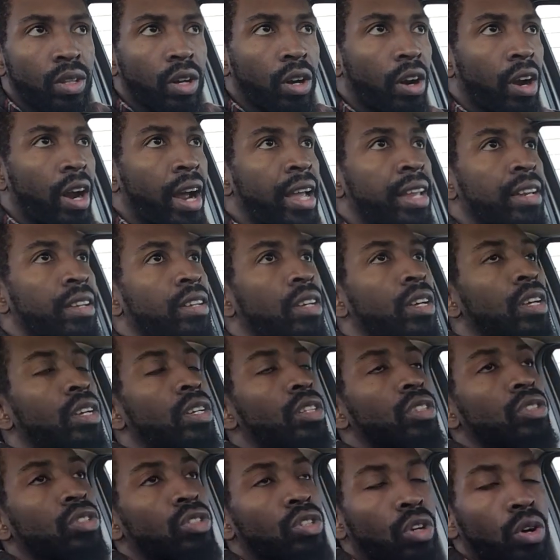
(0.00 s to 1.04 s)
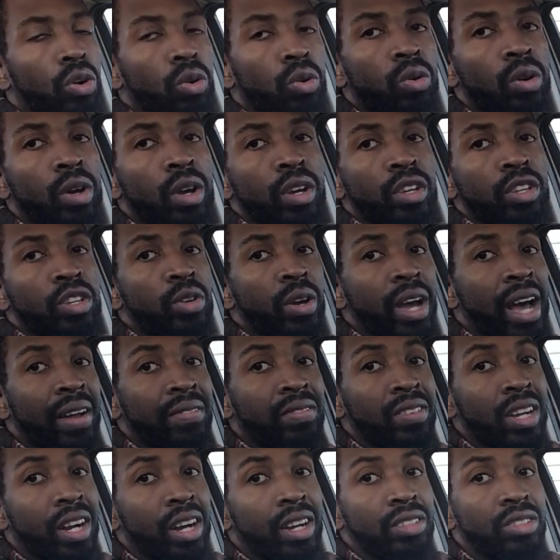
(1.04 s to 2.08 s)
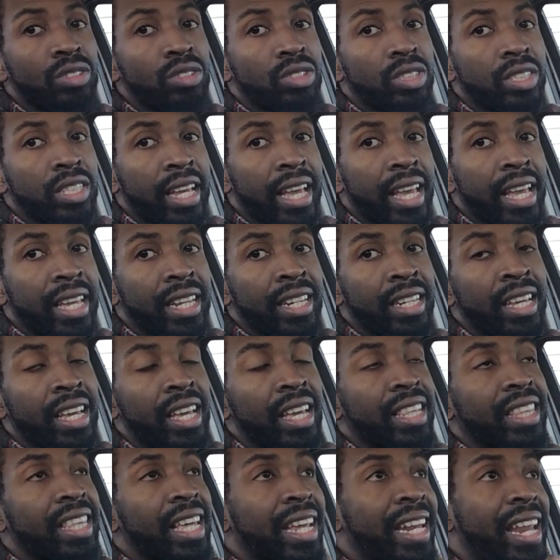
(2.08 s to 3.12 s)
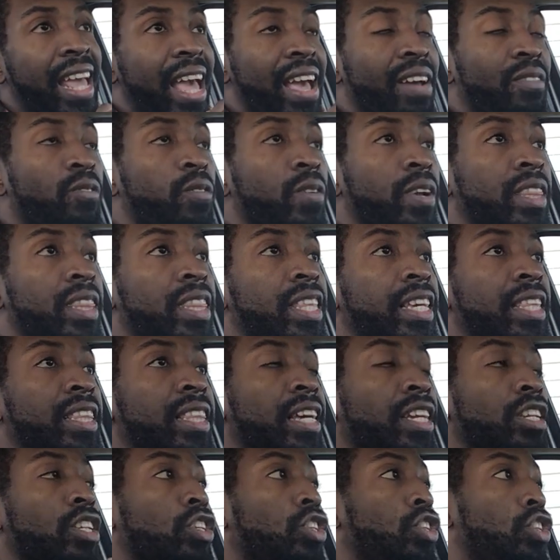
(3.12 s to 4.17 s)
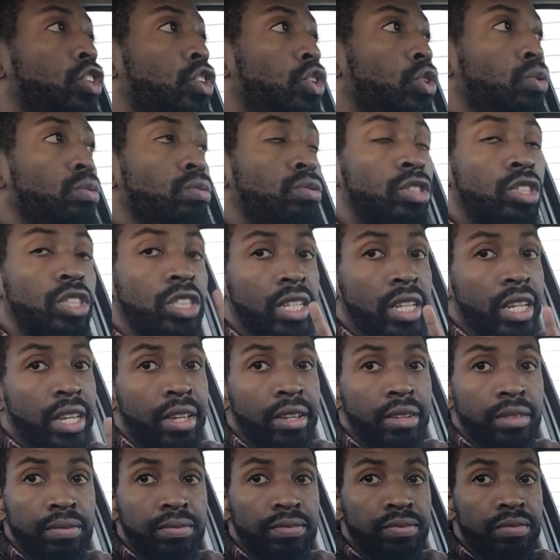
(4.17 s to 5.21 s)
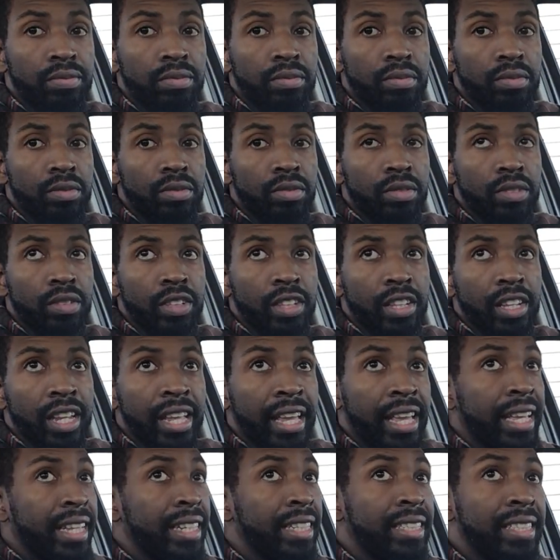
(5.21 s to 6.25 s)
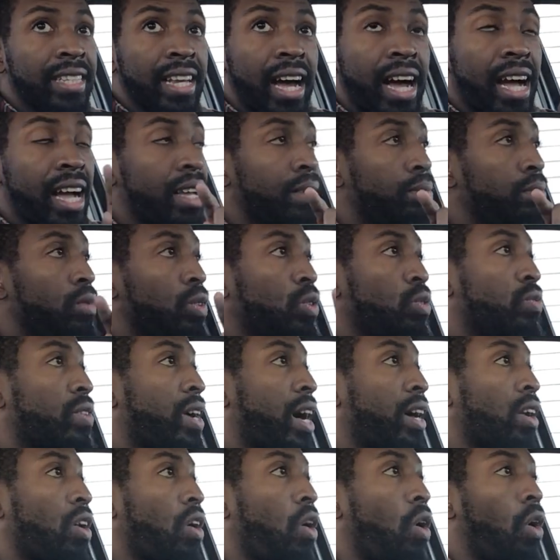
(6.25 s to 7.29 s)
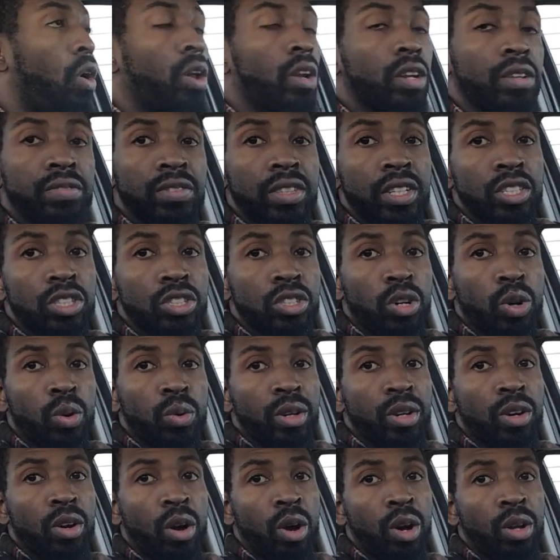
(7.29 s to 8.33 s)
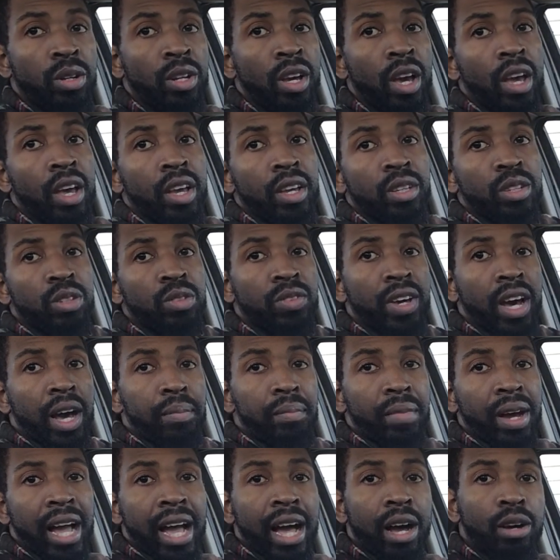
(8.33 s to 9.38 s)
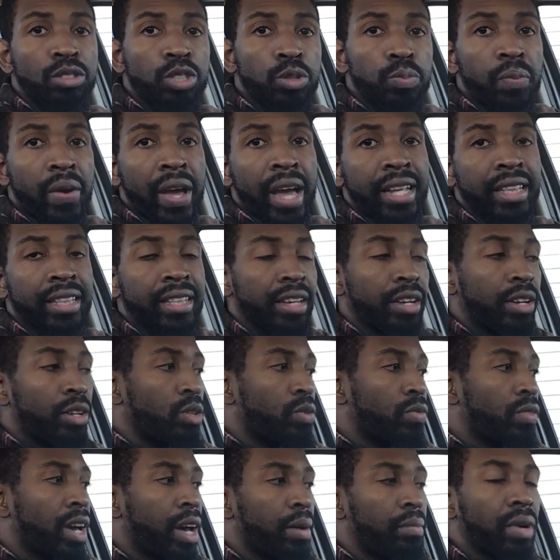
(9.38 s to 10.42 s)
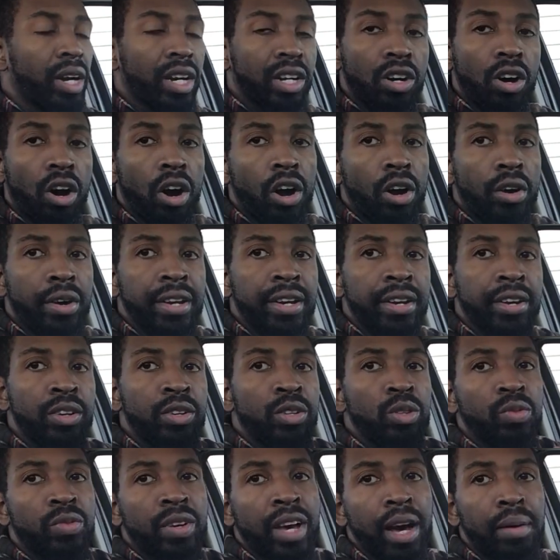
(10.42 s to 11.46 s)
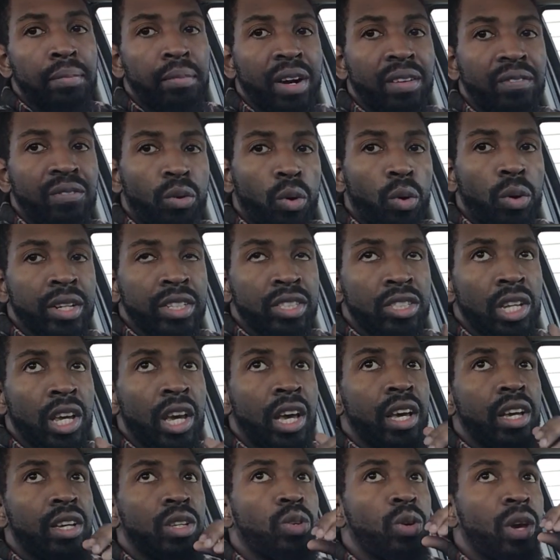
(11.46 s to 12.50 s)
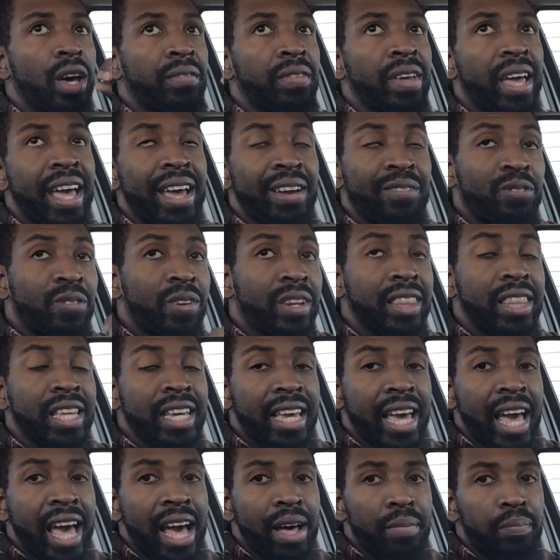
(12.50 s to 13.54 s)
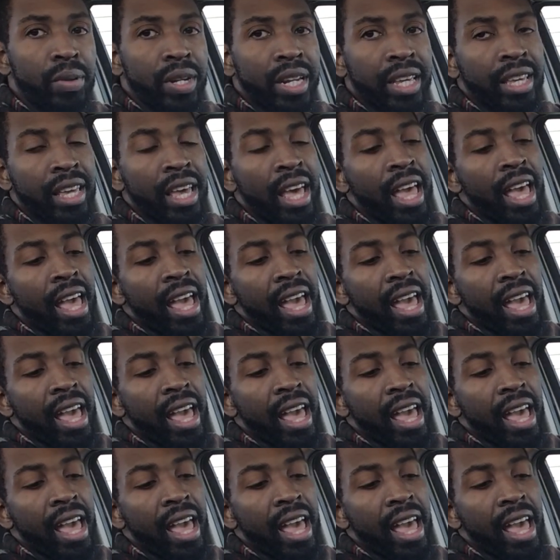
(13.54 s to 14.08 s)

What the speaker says: All right? So you have to understand that everything that you see in time, you've got all of this going on. You've got my house back there. You've got my car here. You've got my voice. You have everything happening.